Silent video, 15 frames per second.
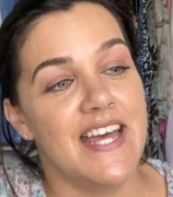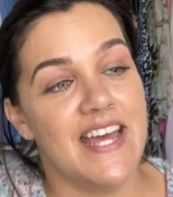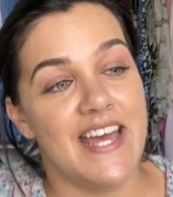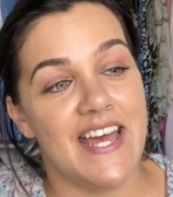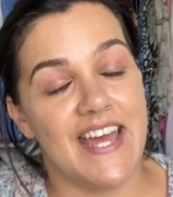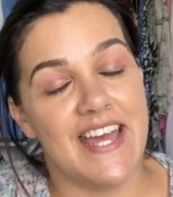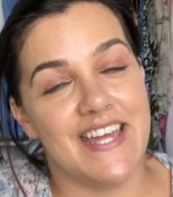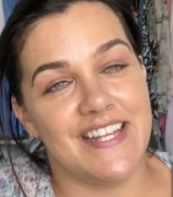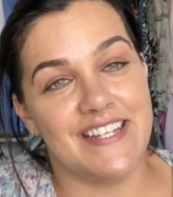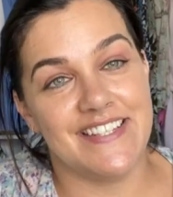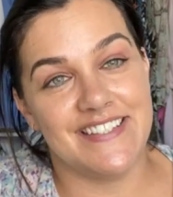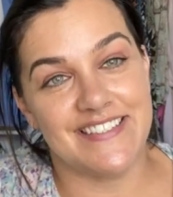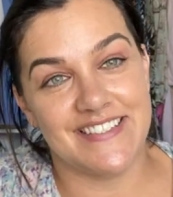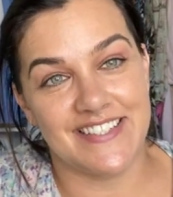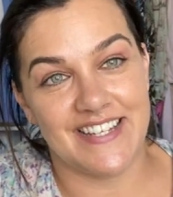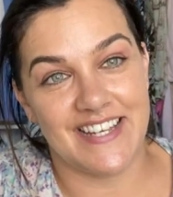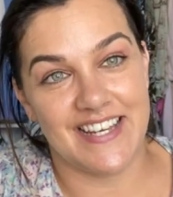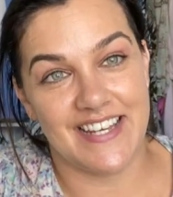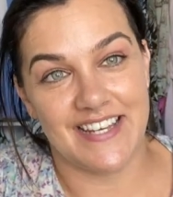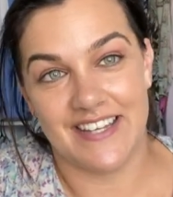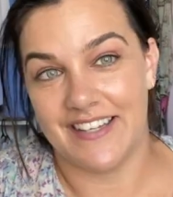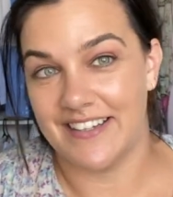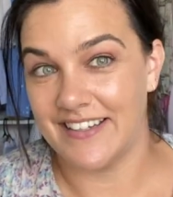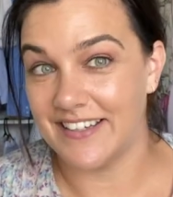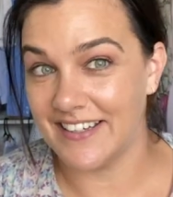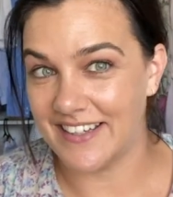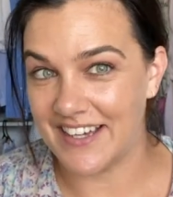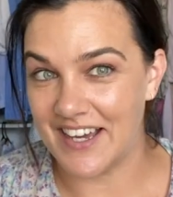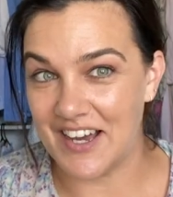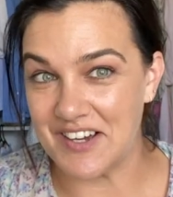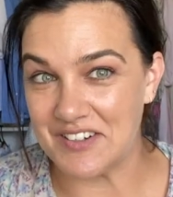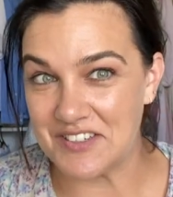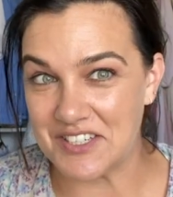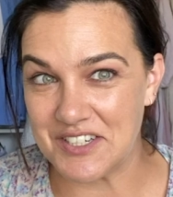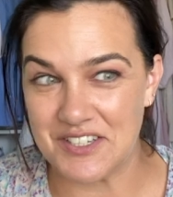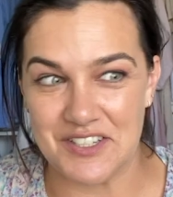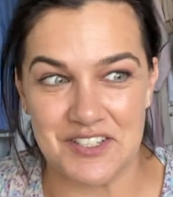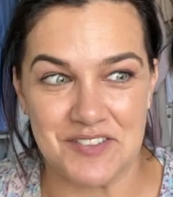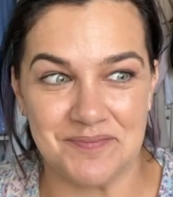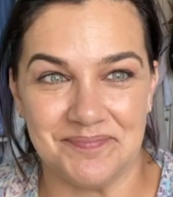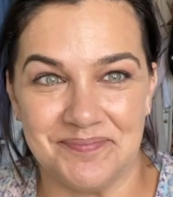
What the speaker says: And I'll show you.